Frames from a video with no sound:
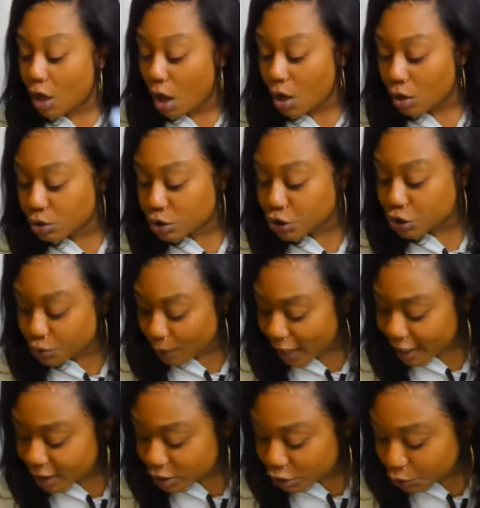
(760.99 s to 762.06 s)
goes
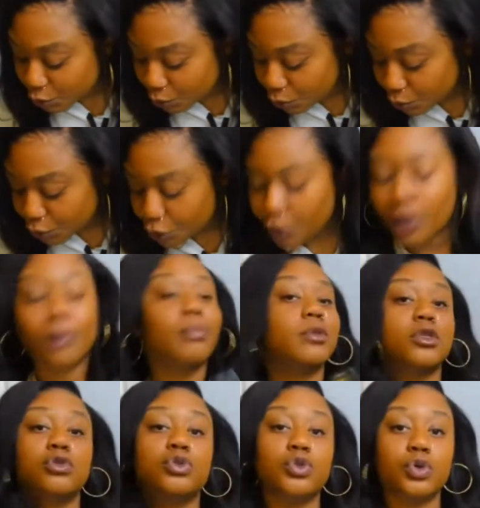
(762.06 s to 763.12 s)
straight to your
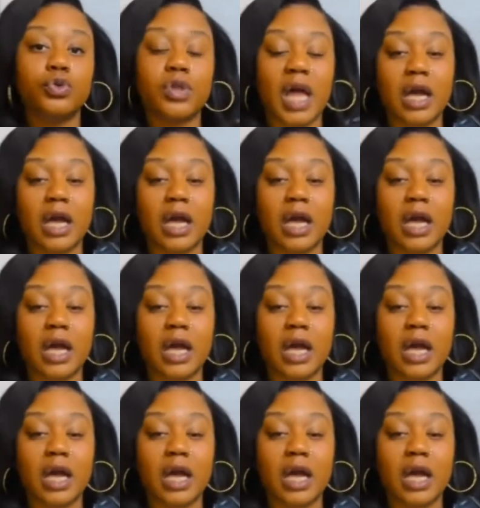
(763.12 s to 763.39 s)
Bluetooth.